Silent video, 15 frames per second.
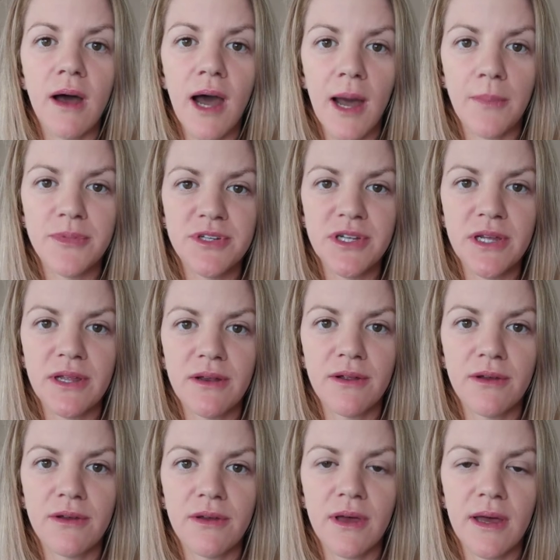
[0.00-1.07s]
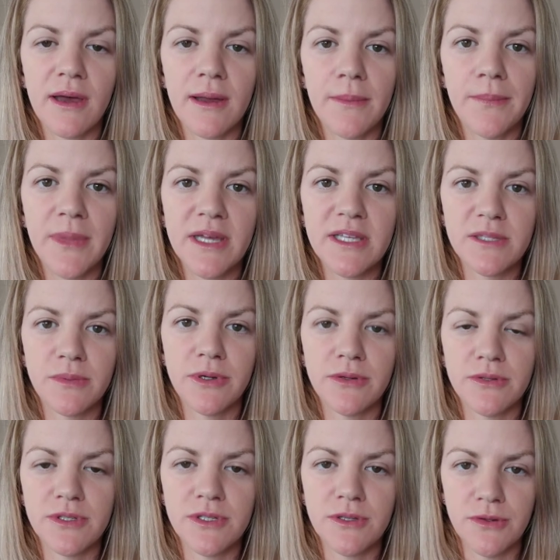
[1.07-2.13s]
option as
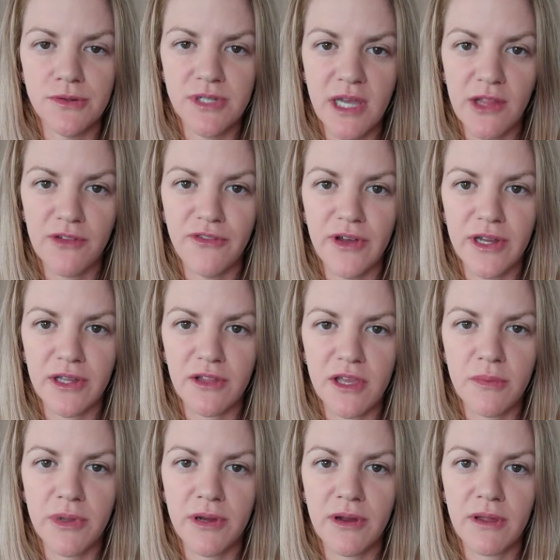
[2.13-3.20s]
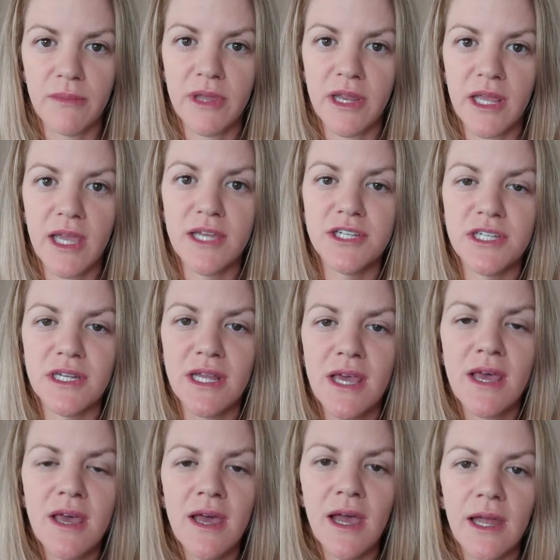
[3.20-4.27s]
opposed to telephonically appearing at mediation,
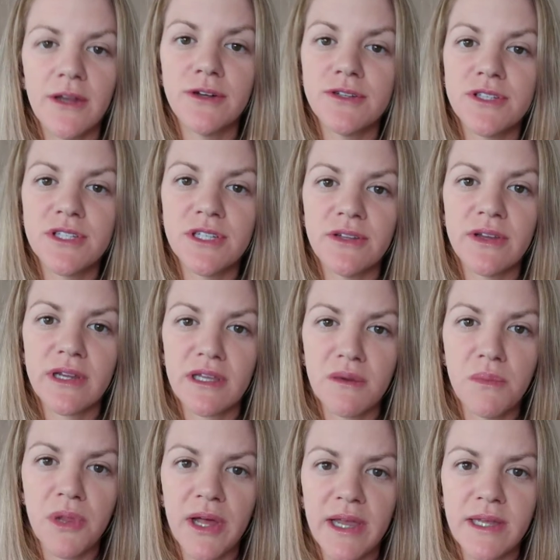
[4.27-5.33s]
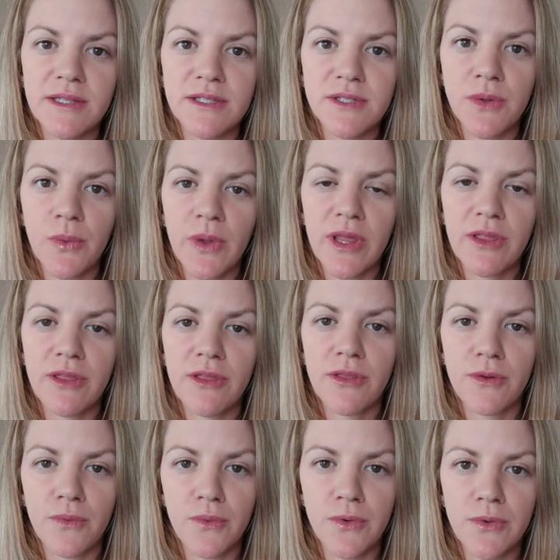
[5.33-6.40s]
and you're still in compliance with
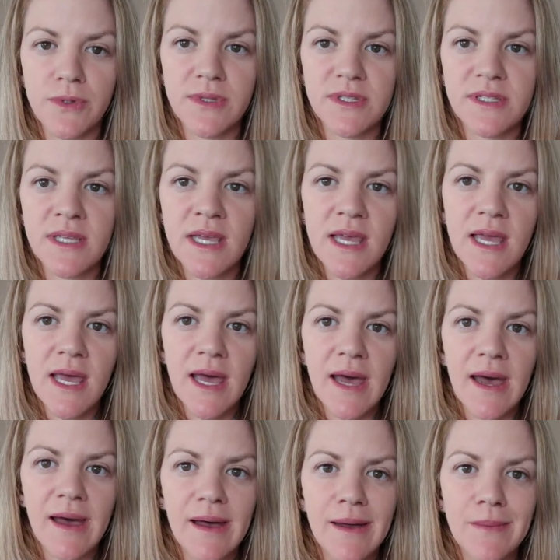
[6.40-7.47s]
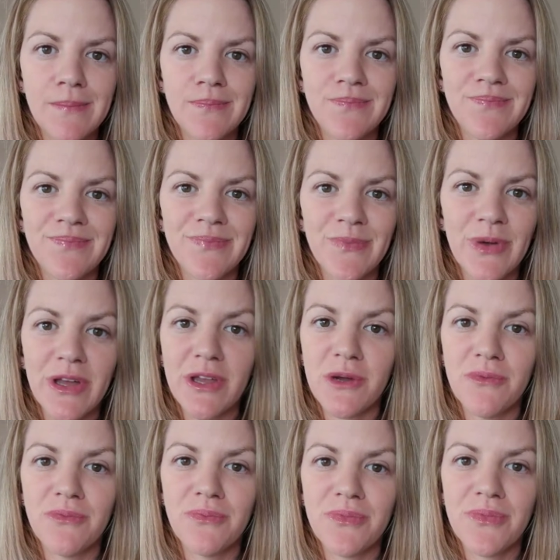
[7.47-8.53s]
the rules. I
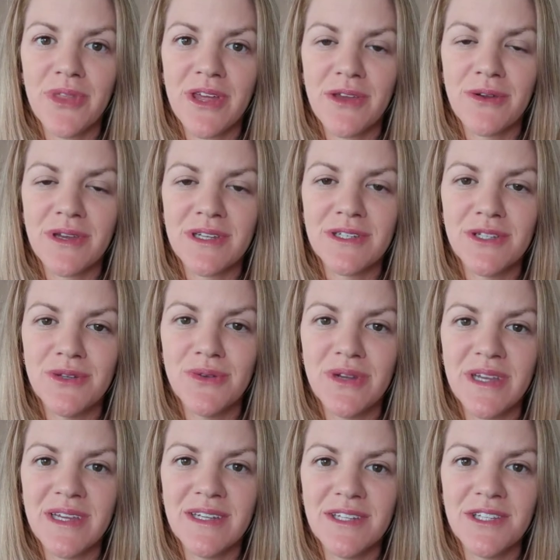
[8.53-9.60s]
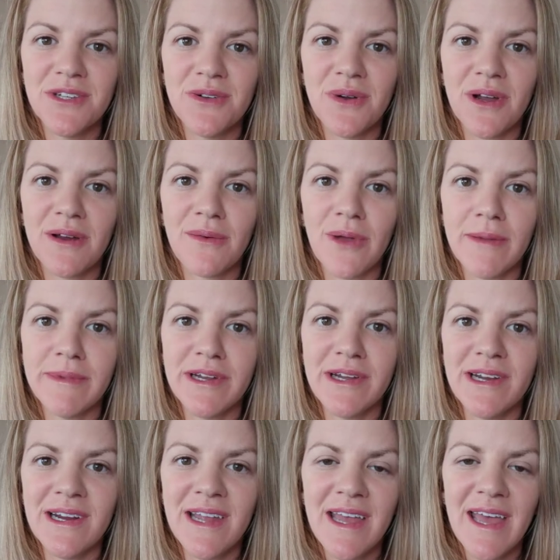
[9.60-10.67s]
hope that you can tune in to our
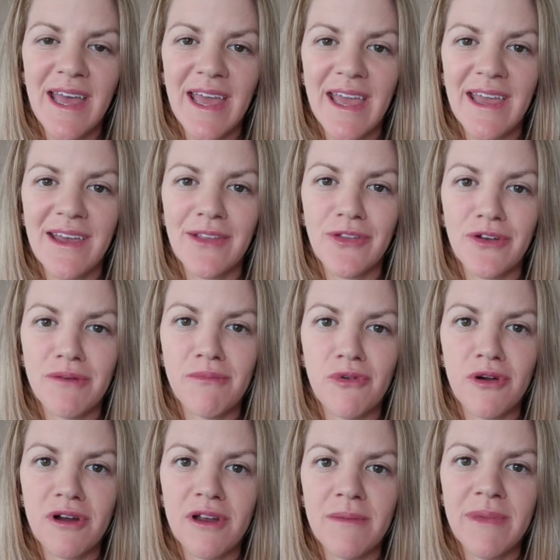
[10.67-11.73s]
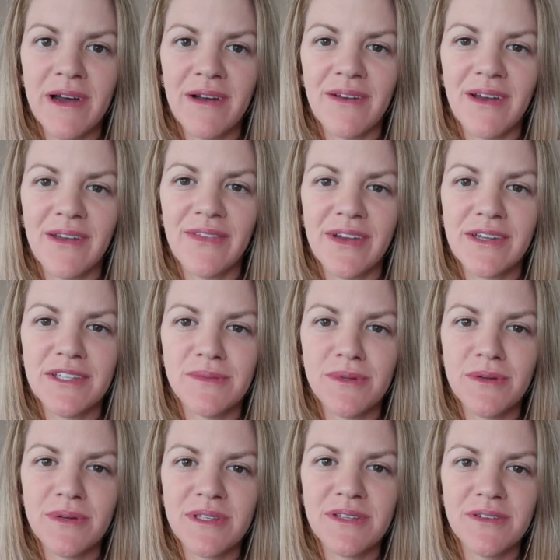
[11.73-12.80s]
webinar and learn more about online
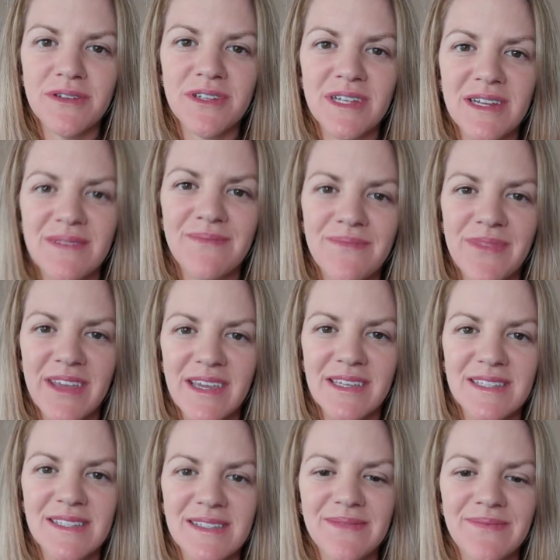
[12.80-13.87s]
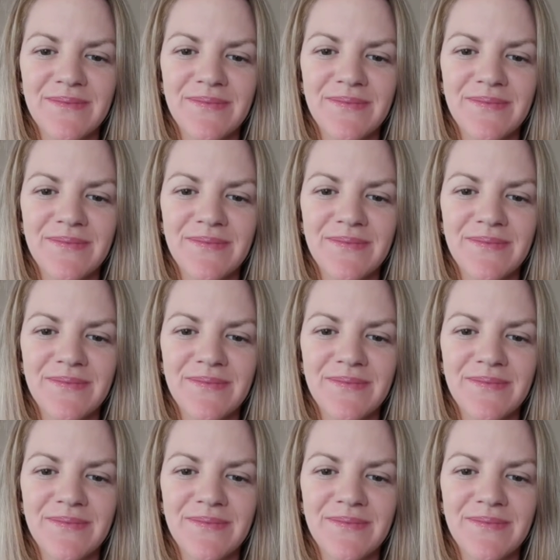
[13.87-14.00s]
dispute resolution. Thanks.